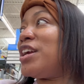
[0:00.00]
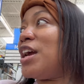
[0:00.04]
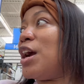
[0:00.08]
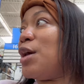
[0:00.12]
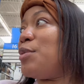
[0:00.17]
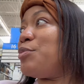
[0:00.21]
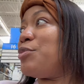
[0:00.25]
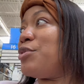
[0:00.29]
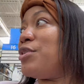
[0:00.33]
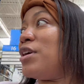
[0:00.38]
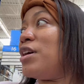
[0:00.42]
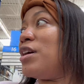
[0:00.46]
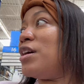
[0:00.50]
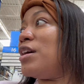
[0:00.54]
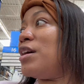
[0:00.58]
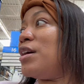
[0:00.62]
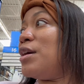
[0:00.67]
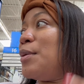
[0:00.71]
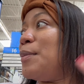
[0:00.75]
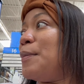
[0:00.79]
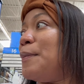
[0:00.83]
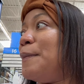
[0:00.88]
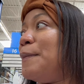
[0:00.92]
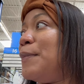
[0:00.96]
camera,
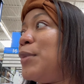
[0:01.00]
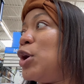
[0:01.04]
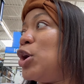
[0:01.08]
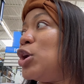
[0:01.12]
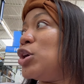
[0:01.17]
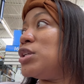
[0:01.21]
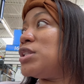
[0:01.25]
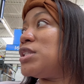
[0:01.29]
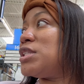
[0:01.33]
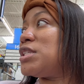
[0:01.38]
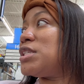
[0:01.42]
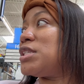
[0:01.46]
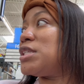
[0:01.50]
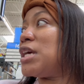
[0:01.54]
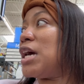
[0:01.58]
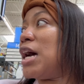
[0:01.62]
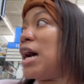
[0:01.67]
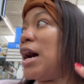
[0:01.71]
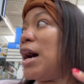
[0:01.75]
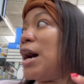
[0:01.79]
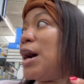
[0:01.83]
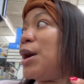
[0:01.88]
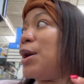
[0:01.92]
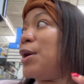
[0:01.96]
but
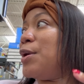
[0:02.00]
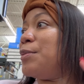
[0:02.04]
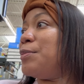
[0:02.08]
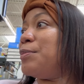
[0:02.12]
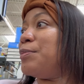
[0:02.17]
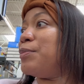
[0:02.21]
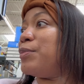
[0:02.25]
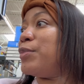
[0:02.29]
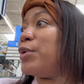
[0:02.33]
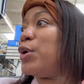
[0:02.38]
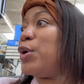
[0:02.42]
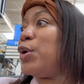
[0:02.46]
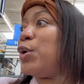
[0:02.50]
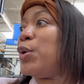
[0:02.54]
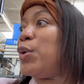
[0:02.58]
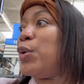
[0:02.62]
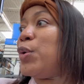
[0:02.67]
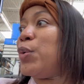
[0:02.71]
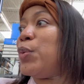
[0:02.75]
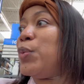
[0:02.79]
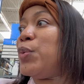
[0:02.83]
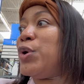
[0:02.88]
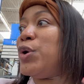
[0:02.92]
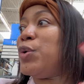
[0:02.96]
um,
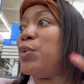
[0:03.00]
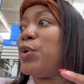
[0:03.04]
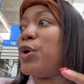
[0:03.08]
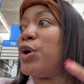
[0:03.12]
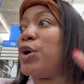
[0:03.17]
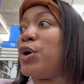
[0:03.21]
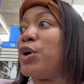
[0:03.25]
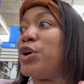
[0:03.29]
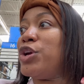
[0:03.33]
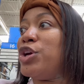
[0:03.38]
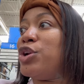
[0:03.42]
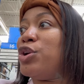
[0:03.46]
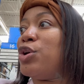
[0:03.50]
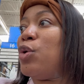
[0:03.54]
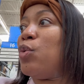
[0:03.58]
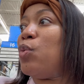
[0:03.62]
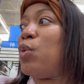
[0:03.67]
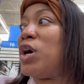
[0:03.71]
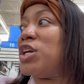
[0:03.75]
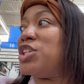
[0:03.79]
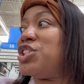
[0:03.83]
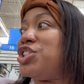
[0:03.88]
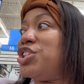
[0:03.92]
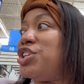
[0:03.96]
we were, you know,
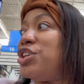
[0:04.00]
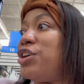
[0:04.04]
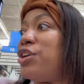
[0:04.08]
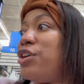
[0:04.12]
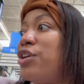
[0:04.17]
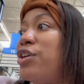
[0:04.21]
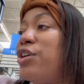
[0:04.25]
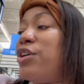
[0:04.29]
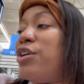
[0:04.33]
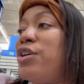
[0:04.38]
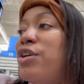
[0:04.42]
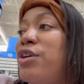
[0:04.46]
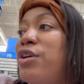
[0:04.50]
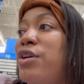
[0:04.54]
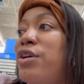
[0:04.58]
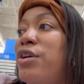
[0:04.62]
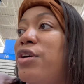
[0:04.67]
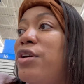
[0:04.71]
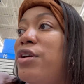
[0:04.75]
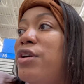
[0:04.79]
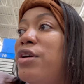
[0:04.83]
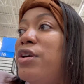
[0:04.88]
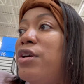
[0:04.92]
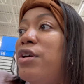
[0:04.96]
watching
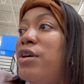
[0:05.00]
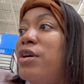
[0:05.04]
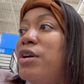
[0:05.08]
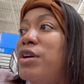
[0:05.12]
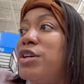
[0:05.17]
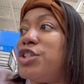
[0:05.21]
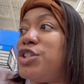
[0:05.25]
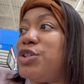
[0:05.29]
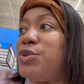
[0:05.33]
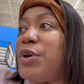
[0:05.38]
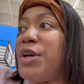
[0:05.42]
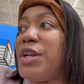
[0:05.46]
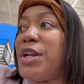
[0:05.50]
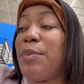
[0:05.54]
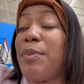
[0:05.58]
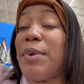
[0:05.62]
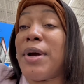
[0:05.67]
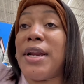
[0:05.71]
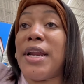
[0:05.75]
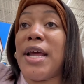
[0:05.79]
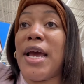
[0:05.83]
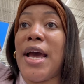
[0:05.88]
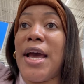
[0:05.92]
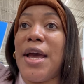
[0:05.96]
her. She went up
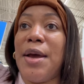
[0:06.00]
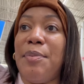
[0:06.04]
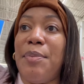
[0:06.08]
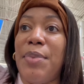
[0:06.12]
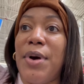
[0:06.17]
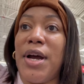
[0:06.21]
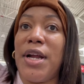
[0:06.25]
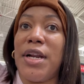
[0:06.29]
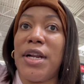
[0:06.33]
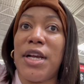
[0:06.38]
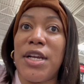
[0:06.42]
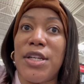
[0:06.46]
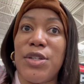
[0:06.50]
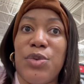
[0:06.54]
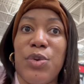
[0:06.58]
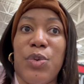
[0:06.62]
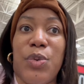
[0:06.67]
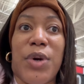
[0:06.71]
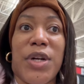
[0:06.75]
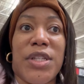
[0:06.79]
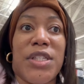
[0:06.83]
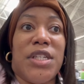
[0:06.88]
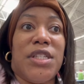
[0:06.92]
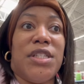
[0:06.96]
on the iPad because we
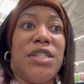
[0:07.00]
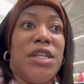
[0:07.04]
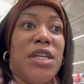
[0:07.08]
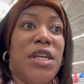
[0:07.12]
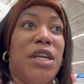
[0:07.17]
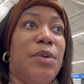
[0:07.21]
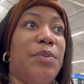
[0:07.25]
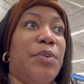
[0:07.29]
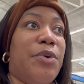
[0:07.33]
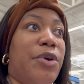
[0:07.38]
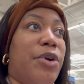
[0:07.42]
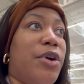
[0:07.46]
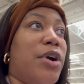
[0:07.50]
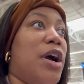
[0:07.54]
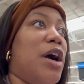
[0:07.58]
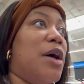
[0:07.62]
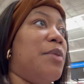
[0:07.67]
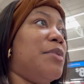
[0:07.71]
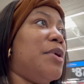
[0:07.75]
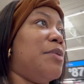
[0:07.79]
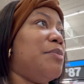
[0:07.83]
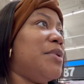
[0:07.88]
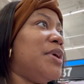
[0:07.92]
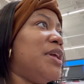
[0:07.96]
wanted to keep her
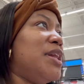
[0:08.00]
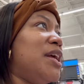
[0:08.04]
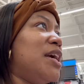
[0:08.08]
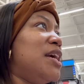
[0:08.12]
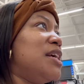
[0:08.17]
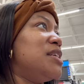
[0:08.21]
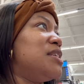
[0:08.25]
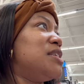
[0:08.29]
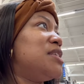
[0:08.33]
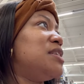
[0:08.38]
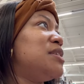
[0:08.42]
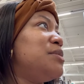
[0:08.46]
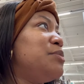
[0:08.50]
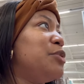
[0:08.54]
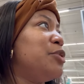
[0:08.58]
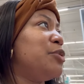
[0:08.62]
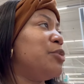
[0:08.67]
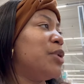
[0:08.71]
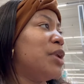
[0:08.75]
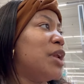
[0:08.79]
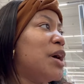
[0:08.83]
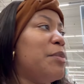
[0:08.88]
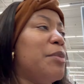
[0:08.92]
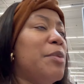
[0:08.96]
calm. And then I see me.
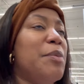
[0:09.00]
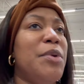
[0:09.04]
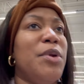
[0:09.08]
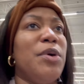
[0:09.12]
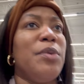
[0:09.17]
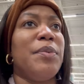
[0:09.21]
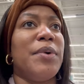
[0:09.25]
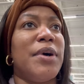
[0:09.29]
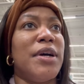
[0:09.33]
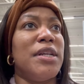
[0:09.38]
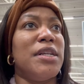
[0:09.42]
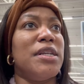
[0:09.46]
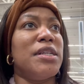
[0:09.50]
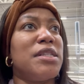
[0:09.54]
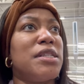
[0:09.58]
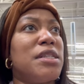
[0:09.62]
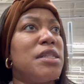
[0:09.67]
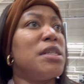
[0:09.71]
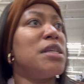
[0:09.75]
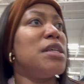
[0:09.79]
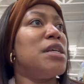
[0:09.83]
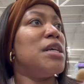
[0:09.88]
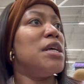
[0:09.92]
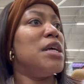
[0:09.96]
Hold on, let me look at
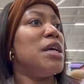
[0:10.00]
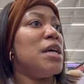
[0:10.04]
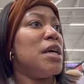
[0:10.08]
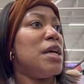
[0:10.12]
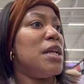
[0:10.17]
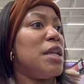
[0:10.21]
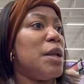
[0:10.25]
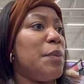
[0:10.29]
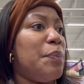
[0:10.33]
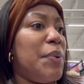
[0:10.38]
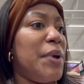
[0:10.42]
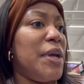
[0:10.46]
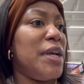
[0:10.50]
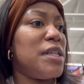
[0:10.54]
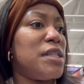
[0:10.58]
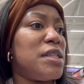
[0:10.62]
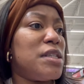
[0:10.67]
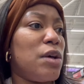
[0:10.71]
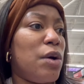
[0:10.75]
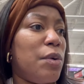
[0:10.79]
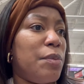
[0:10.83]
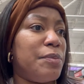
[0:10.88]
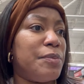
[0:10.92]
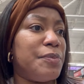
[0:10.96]
this. The pink
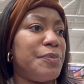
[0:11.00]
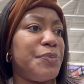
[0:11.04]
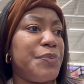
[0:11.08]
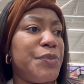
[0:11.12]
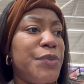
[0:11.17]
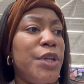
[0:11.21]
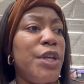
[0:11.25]
something.